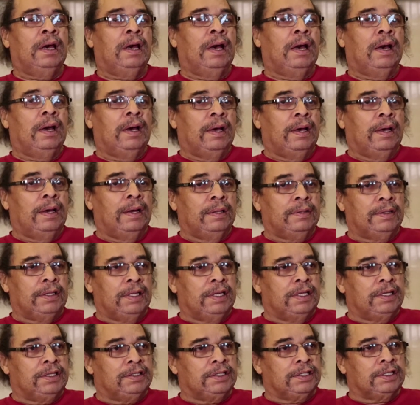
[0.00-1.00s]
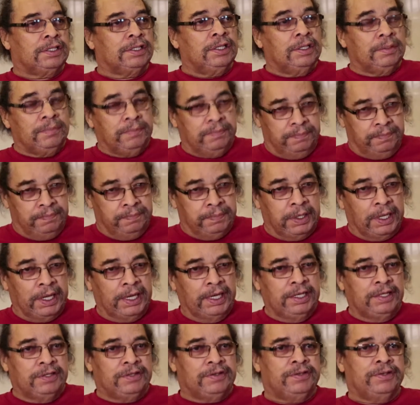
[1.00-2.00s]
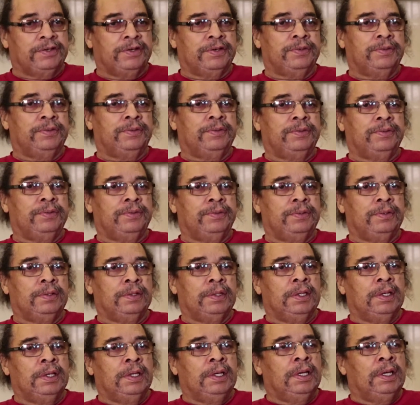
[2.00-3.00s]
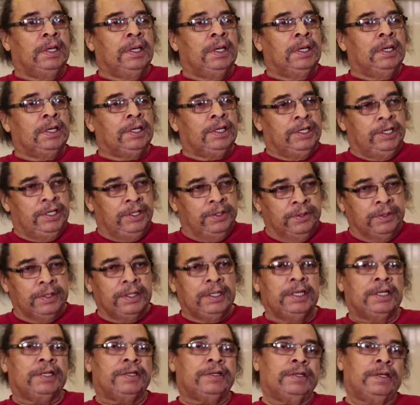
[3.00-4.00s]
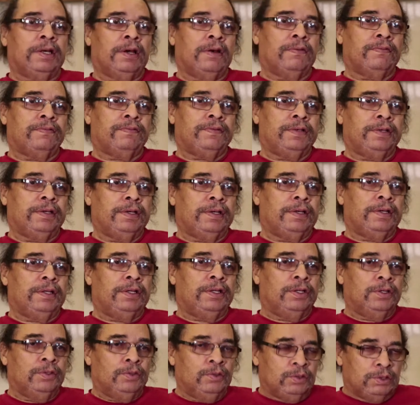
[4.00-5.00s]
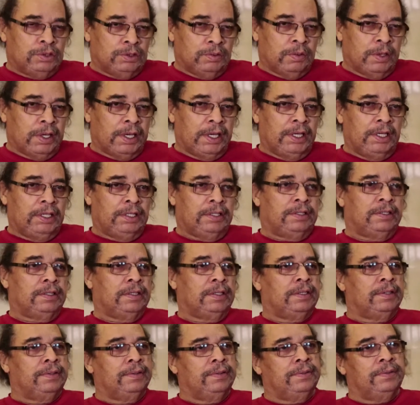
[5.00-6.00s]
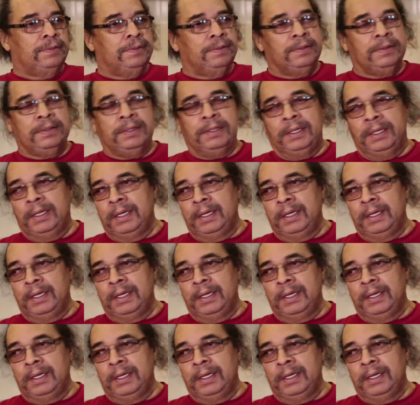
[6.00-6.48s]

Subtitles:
that it's a good place to cure yourself, to lose weight, to...